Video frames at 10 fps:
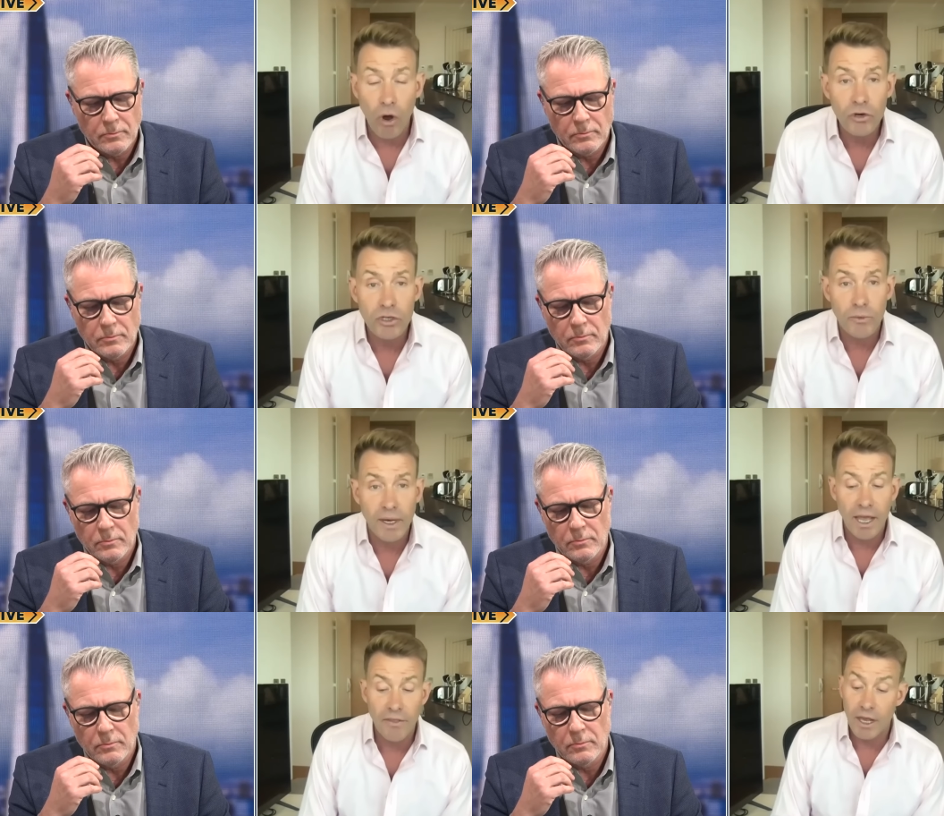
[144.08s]
Speaker 1: wrongdoing
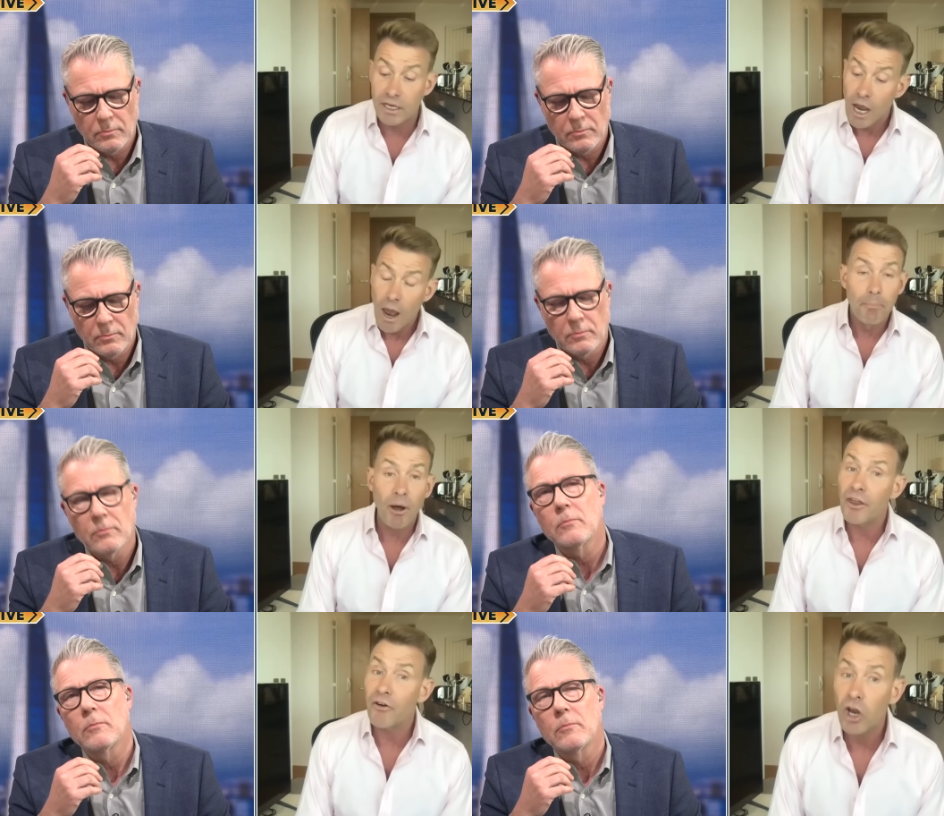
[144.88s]
in this. But
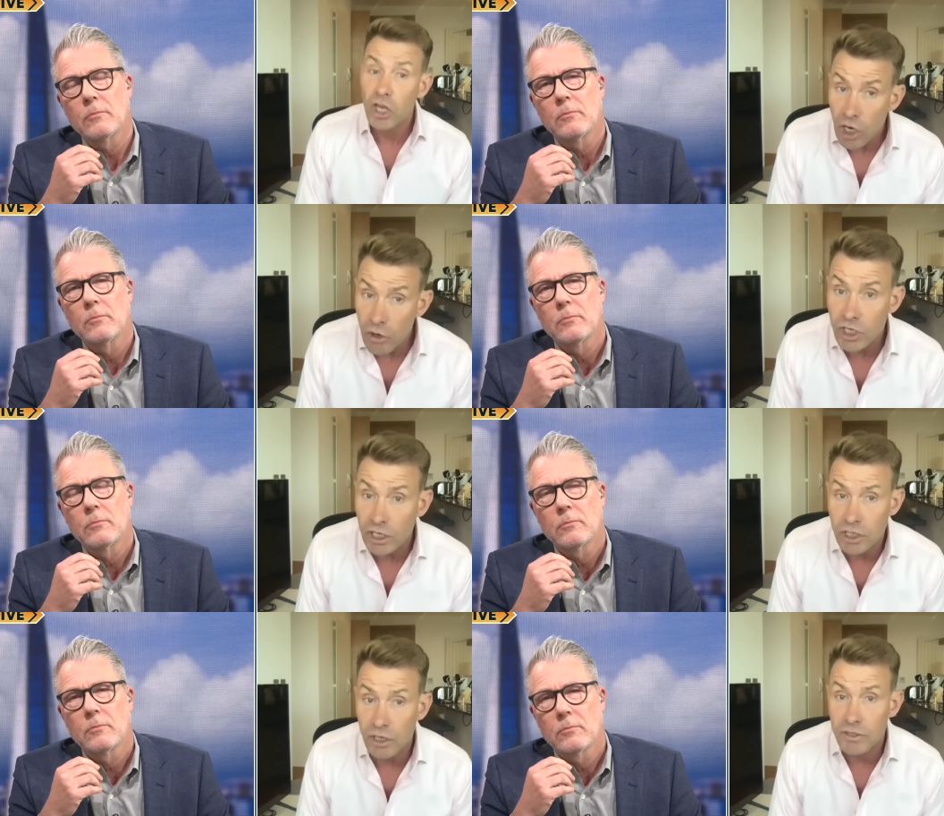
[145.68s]
there are huge
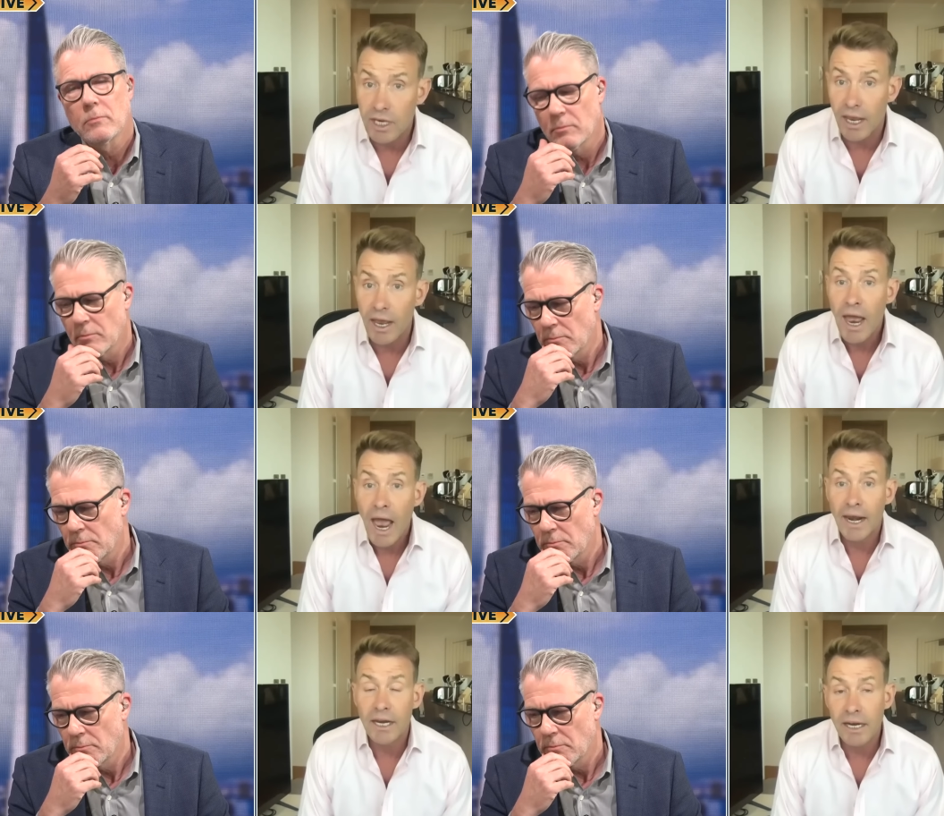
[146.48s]
issues here,
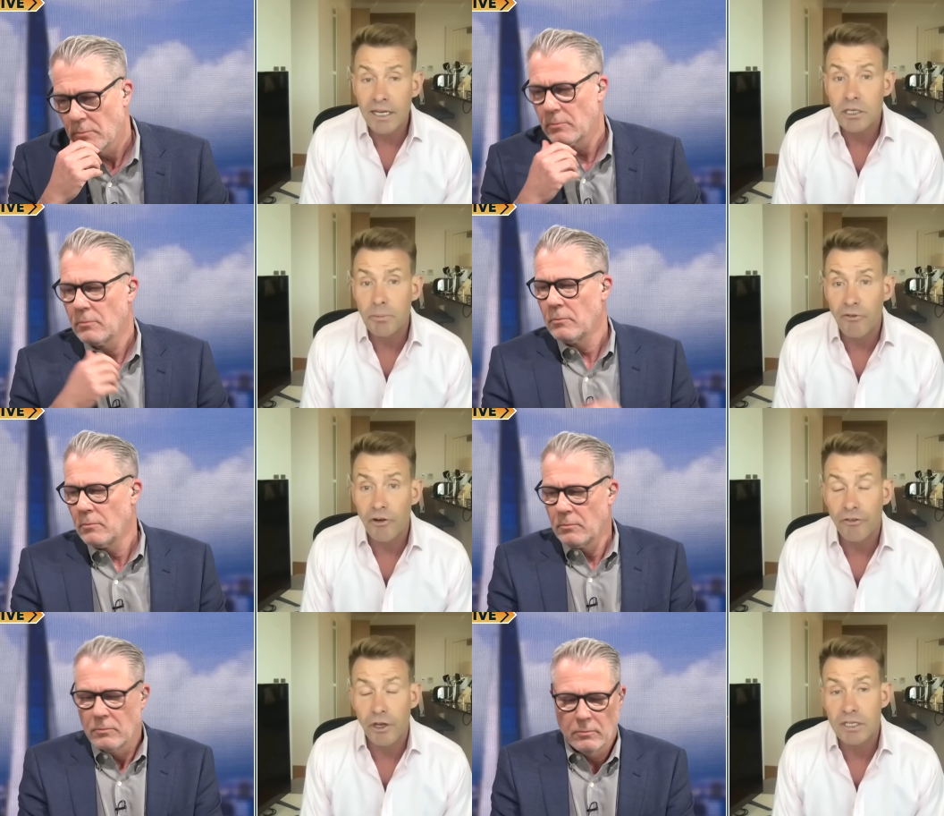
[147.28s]
and it needs to be
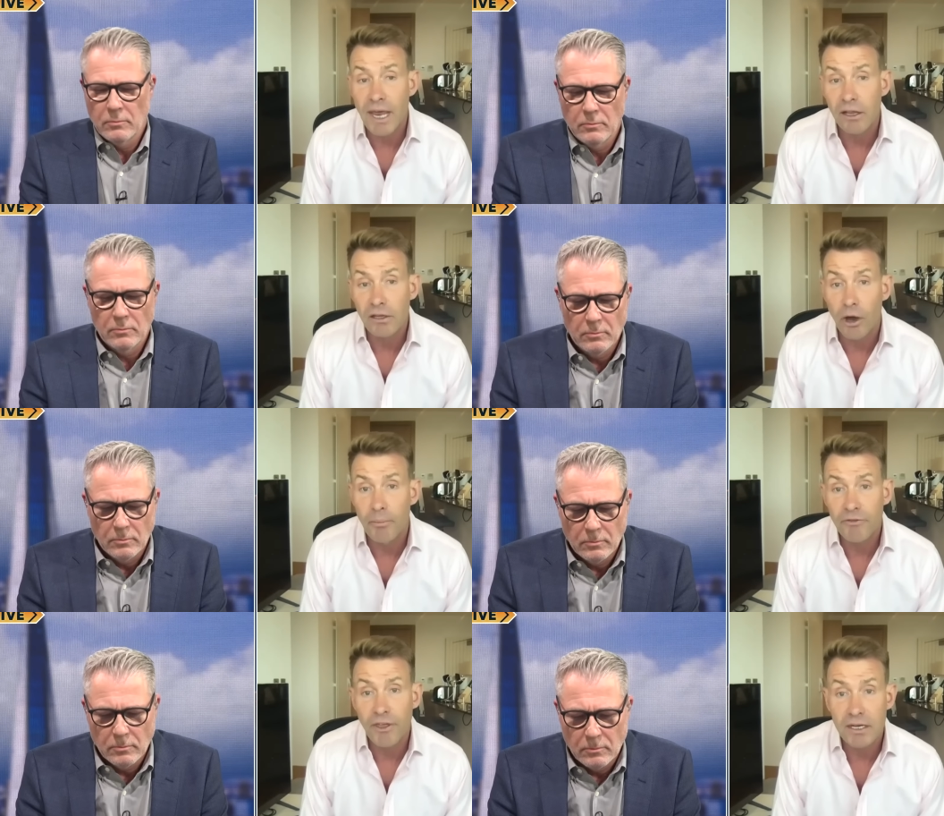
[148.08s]
referred to Ofcom
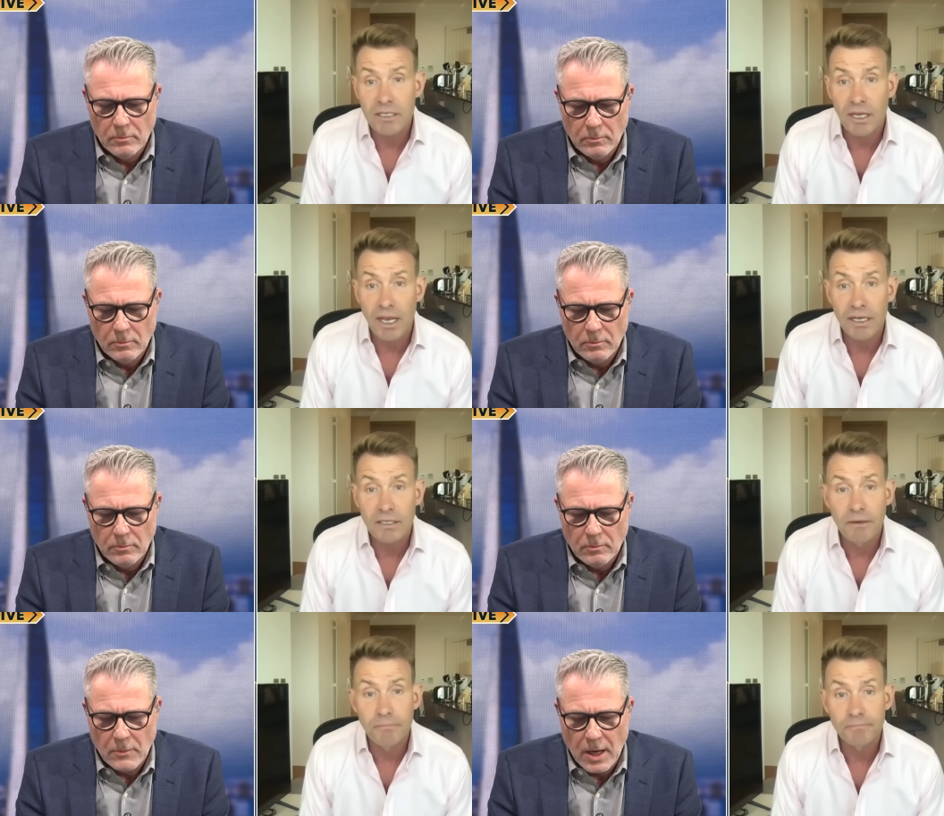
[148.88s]
if that is the
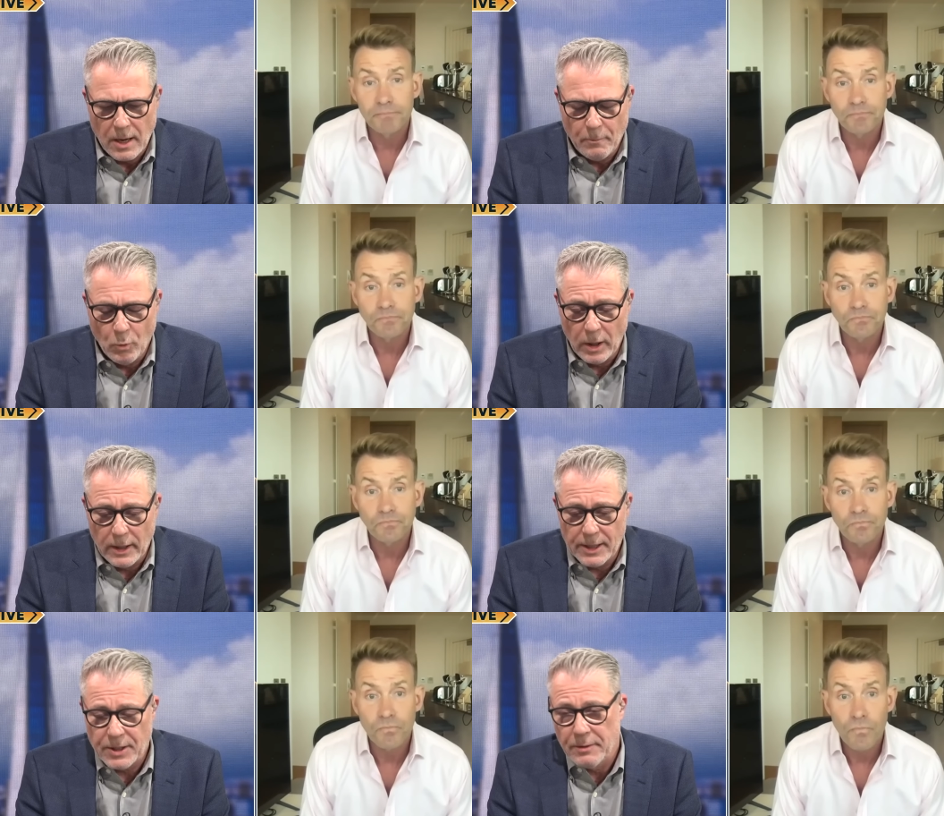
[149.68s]
case. Yeah.
Speaker 2: Well,
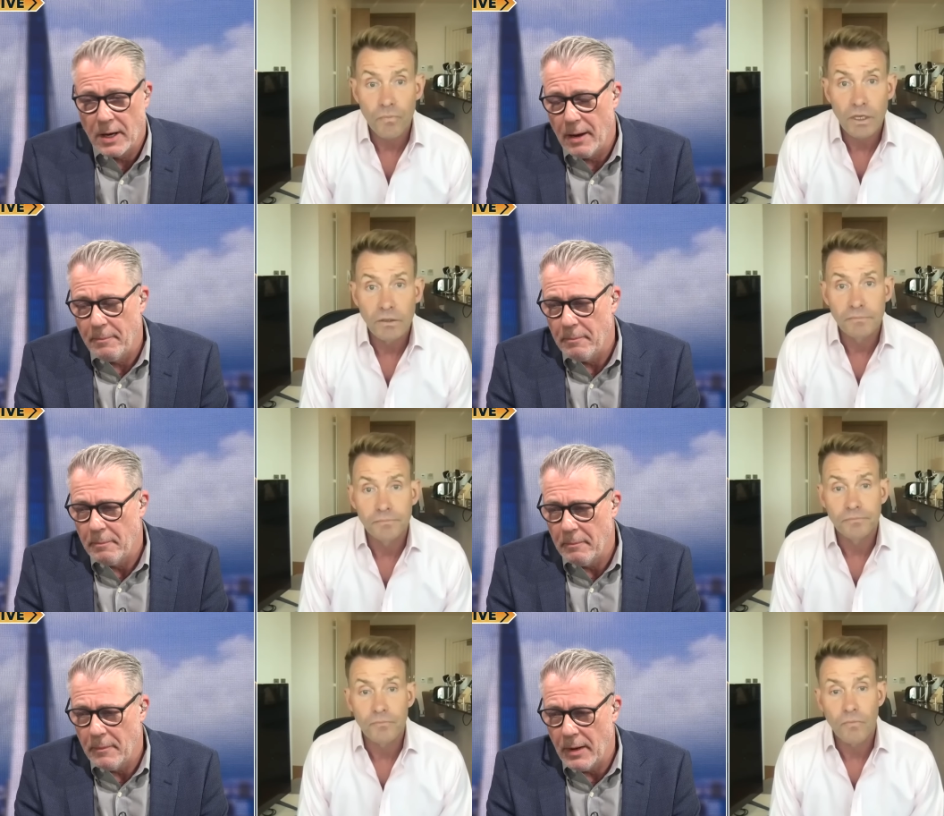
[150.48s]
listen, um,
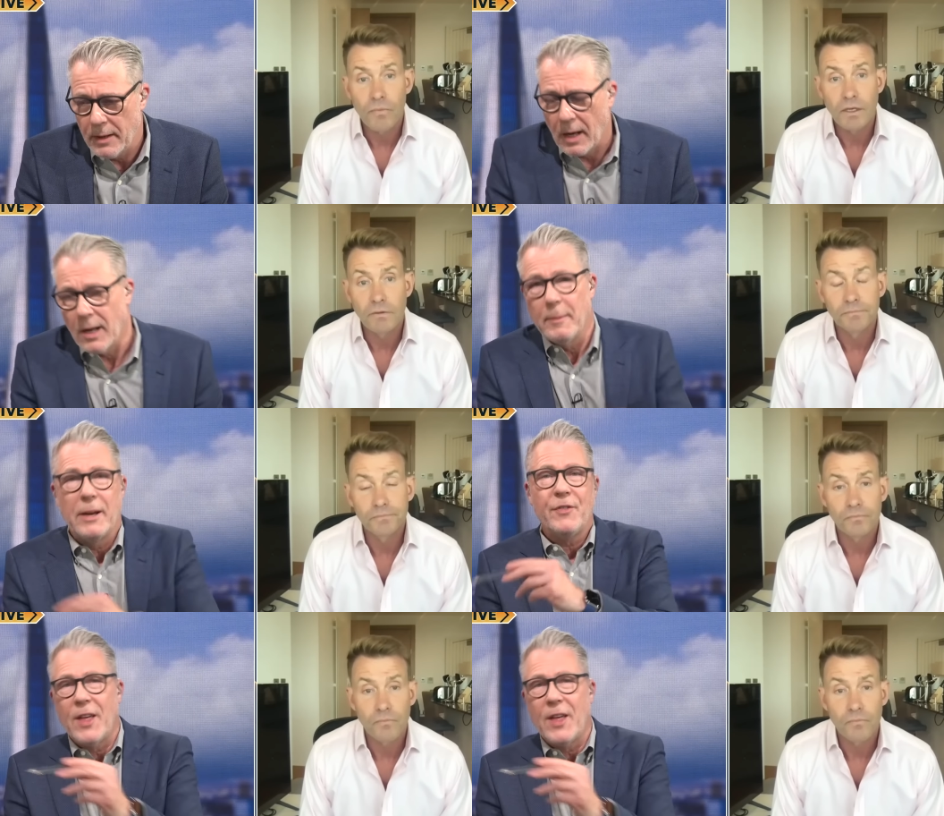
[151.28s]
I, I, mean, if